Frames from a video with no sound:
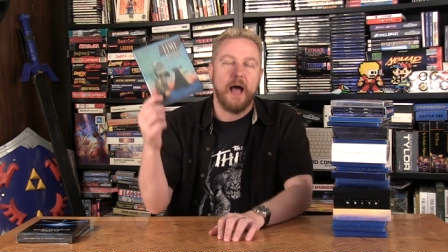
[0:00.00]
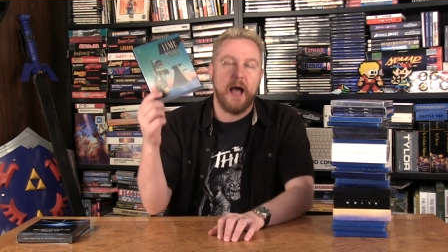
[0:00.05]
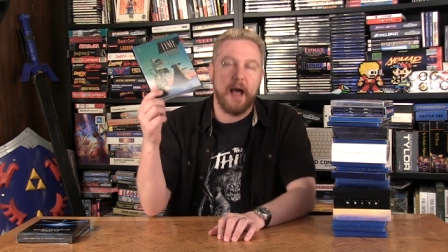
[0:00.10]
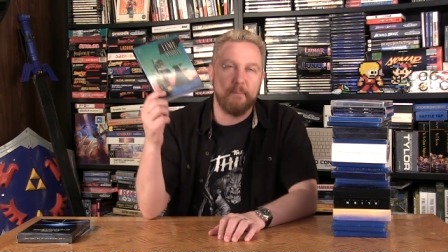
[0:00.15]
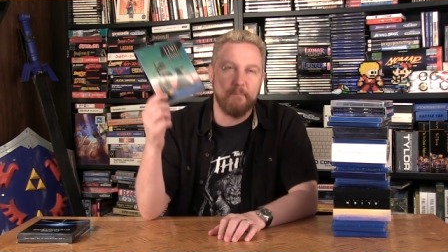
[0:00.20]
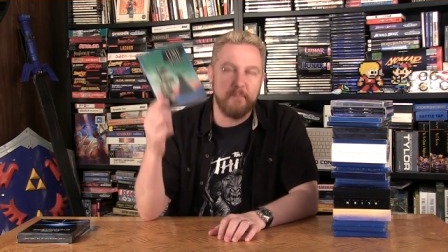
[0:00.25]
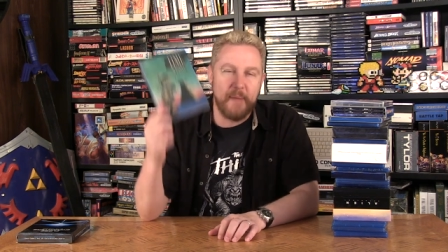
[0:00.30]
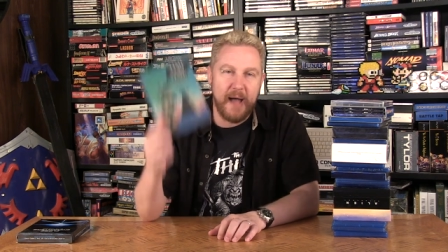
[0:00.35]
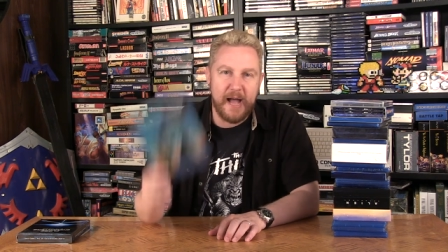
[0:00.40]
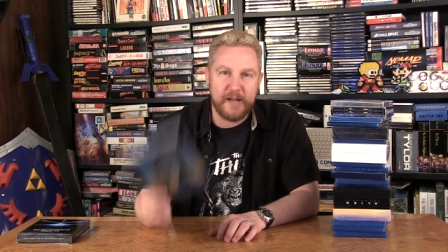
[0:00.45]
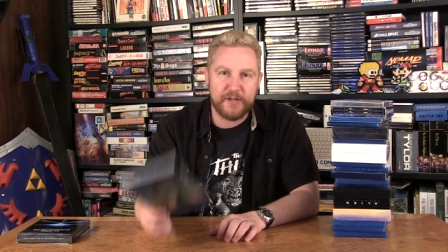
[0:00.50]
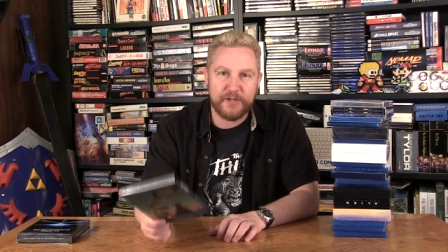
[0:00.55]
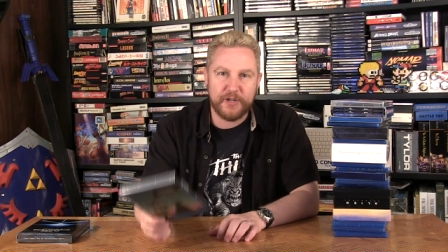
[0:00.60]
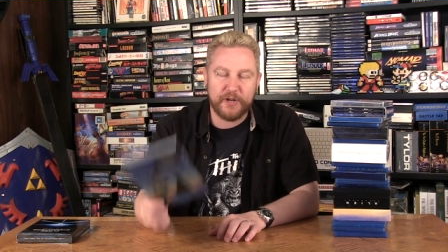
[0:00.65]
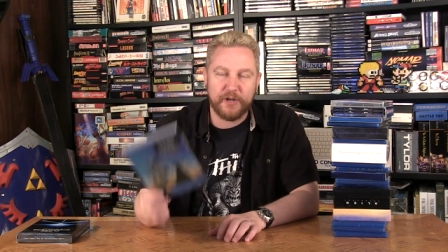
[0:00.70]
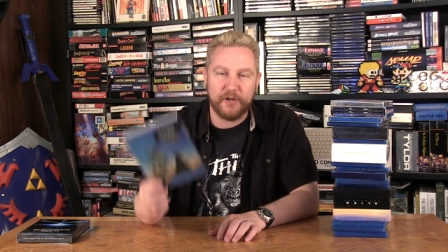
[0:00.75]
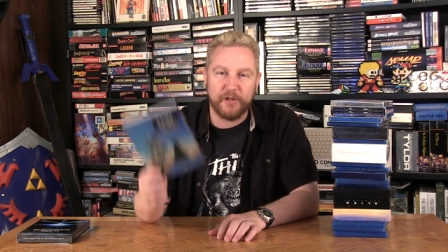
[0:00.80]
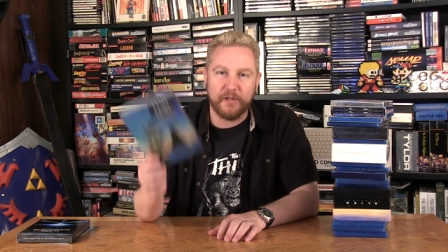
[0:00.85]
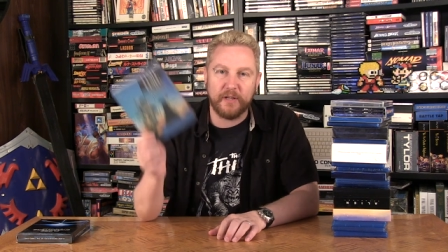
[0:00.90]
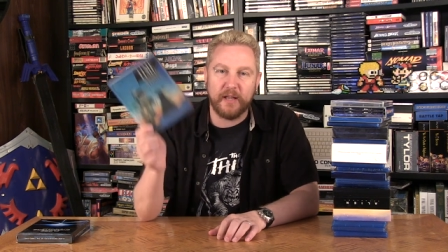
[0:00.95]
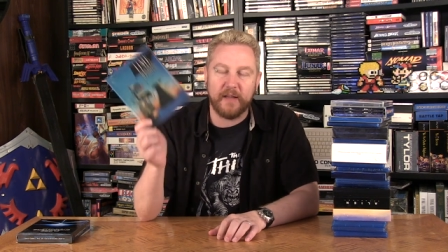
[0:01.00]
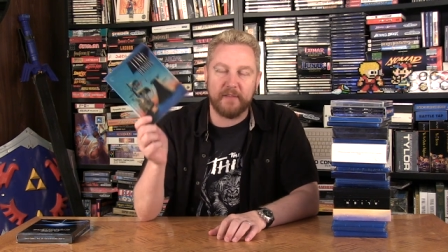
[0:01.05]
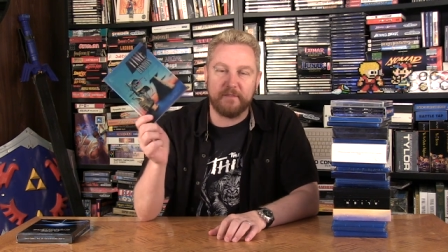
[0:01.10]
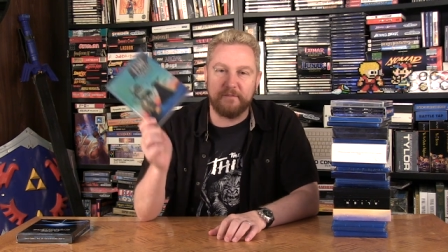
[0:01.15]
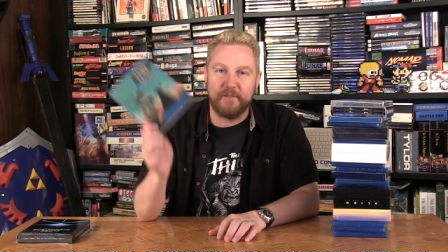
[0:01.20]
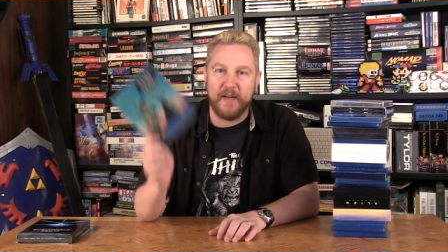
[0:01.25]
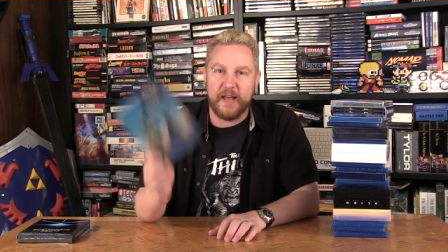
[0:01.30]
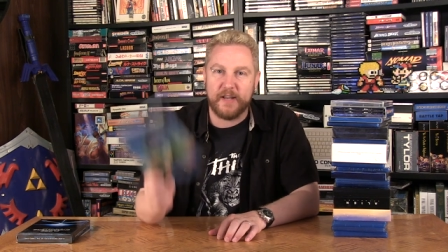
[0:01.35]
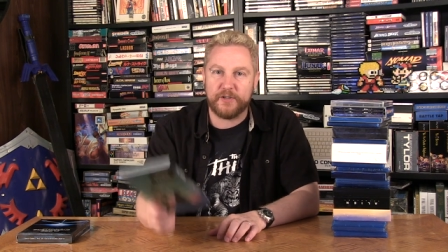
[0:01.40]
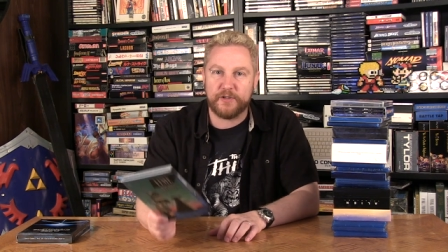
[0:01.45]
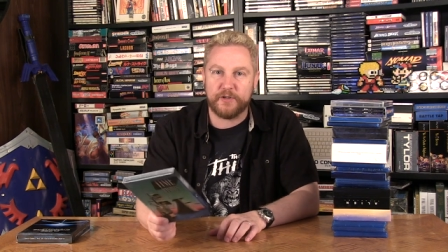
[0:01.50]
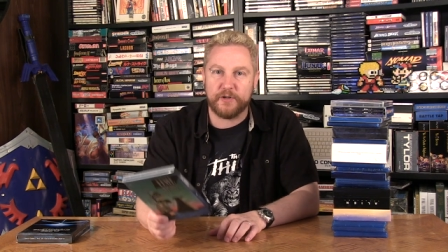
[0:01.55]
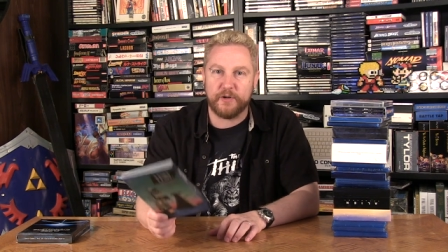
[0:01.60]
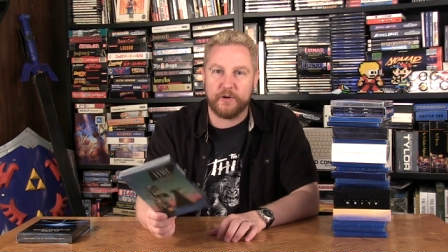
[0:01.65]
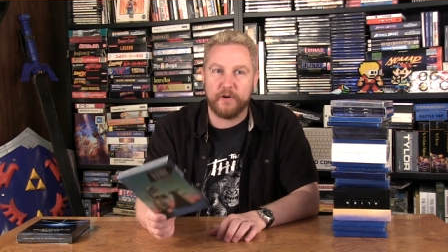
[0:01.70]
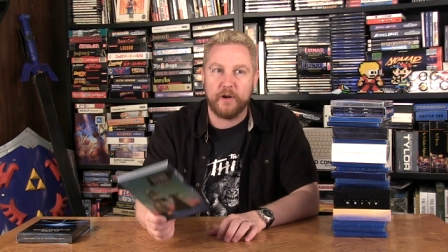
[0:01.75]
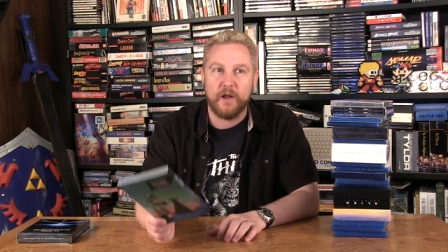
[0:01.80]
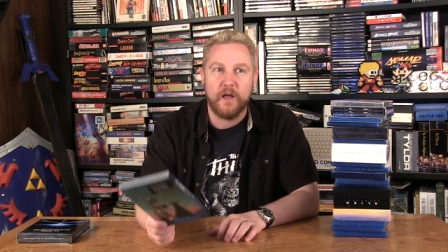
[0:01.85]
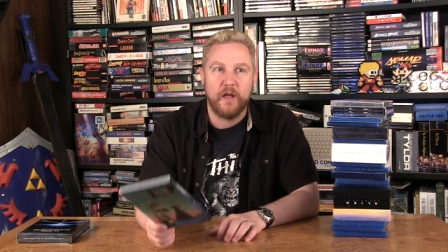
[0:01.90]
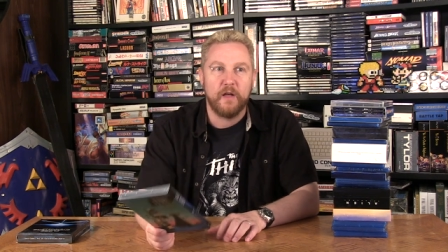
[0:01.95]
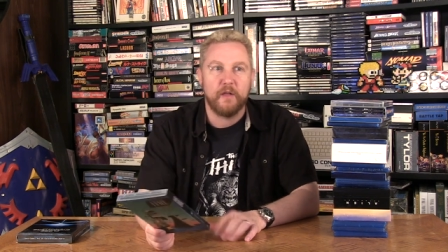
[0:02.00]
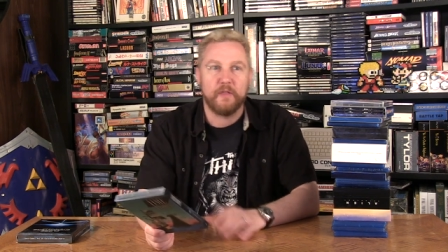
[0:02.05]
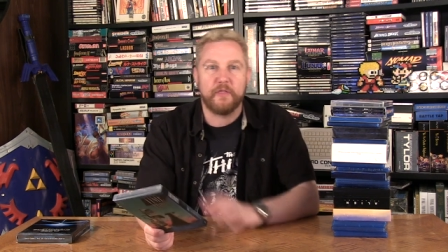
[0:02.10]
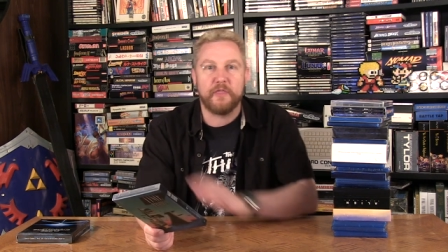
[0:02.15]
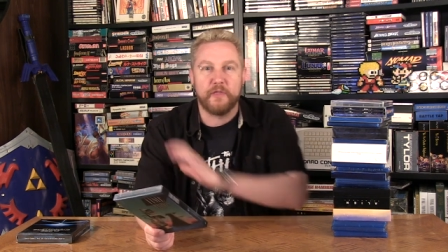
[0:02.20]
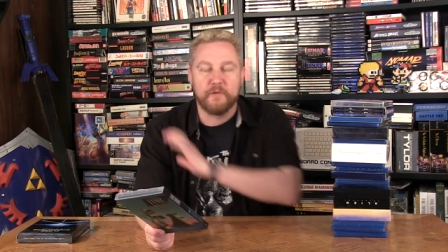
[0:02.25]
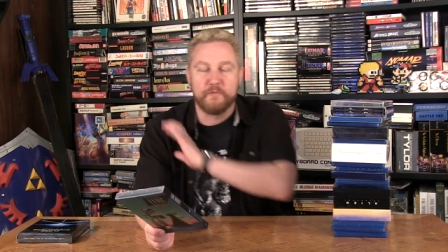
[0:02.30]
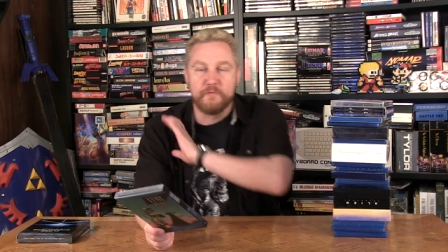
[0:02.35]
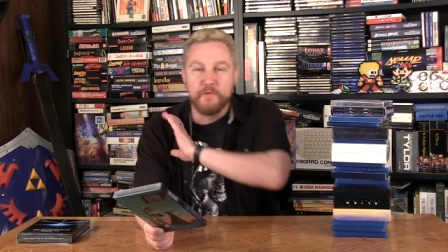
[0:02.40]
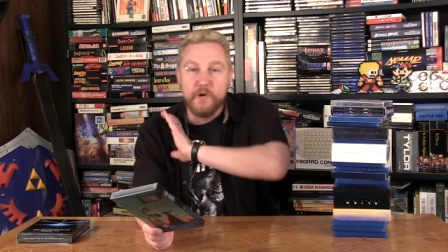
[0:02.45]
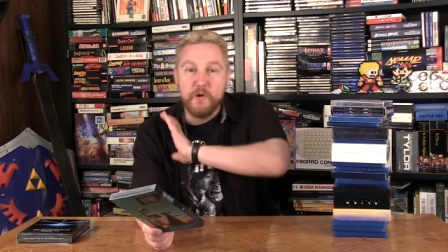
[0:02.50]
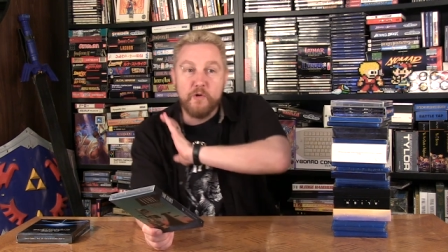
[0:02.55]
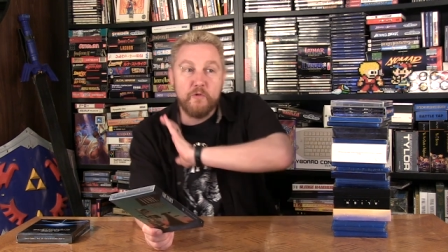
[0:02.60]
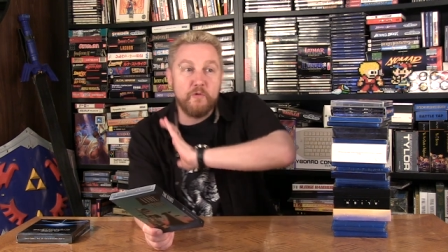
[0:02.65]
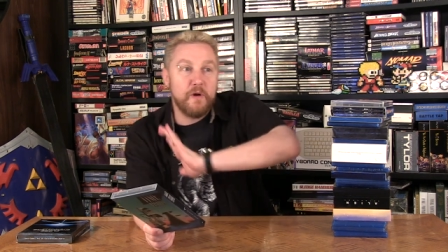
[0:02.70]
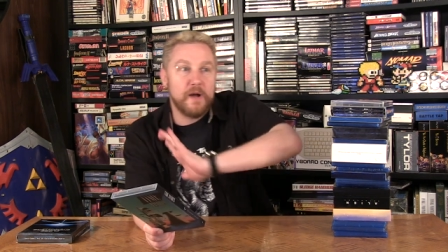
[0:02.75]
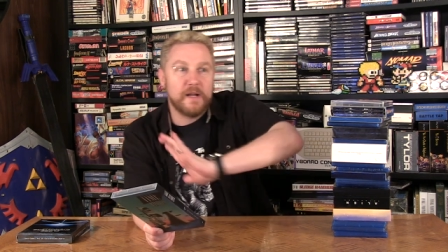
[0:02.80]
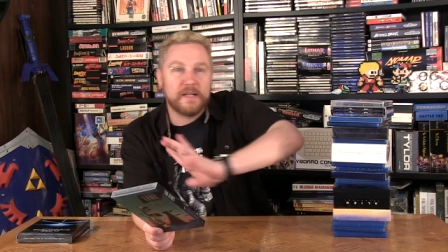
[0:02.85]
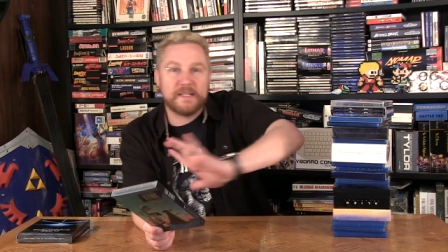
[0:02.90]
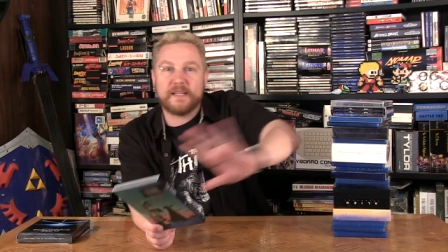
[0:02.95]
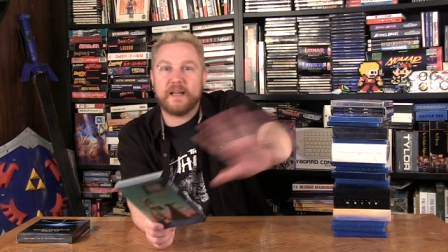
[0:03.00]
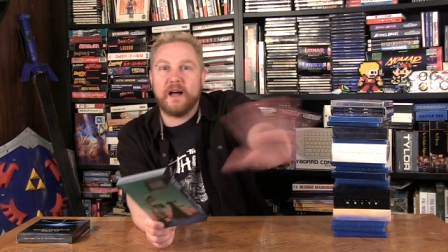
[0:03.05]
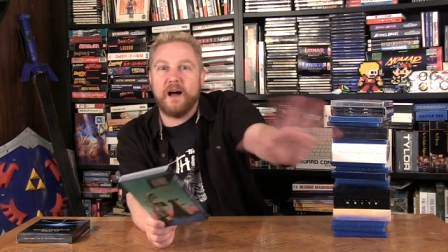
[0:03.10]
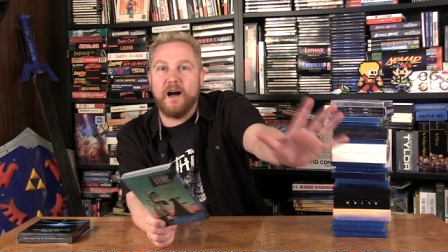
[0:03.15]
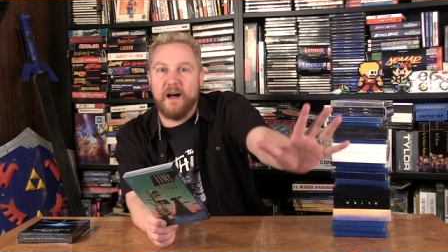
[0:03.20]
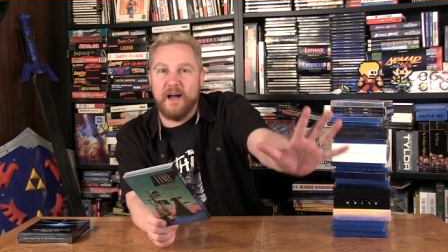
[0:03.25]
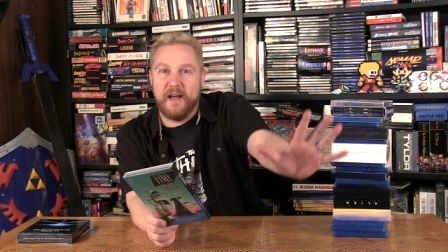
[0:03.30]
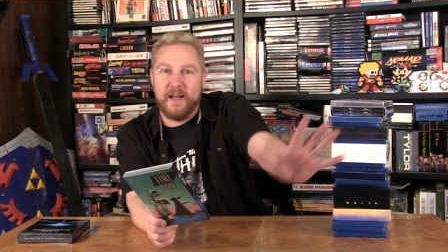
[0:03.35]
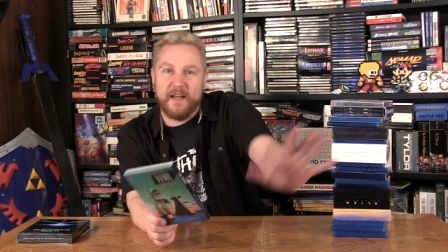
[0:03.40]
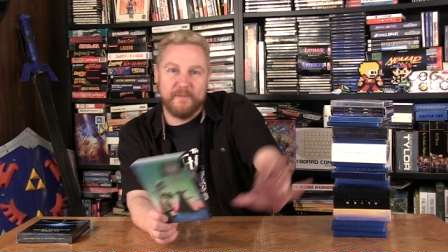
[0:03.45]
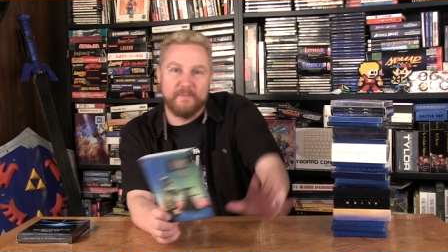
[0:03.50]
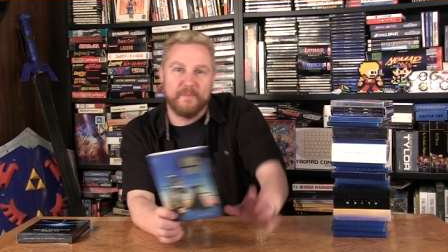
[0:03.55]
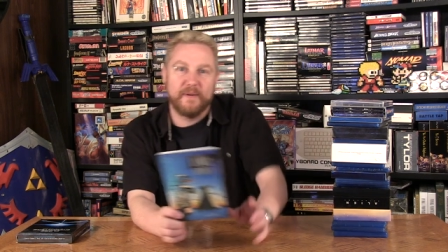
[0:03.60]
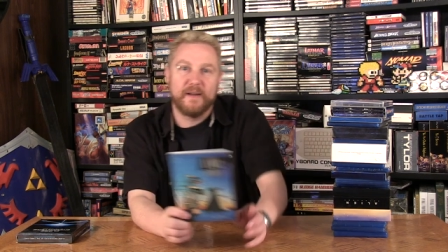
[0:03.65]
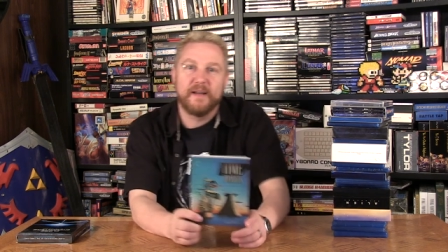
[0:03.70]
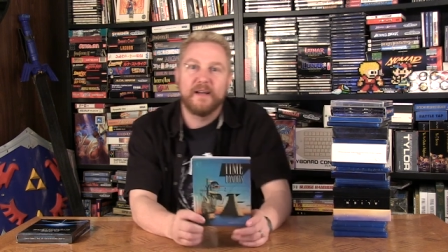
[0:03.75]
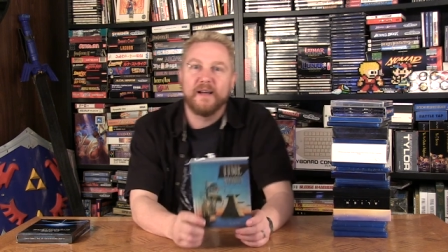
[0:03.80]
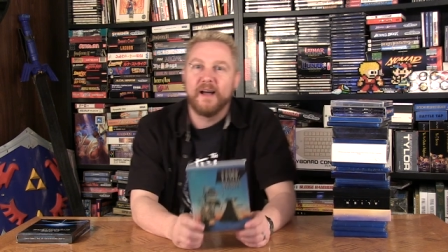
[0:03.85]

a magical adventure through time,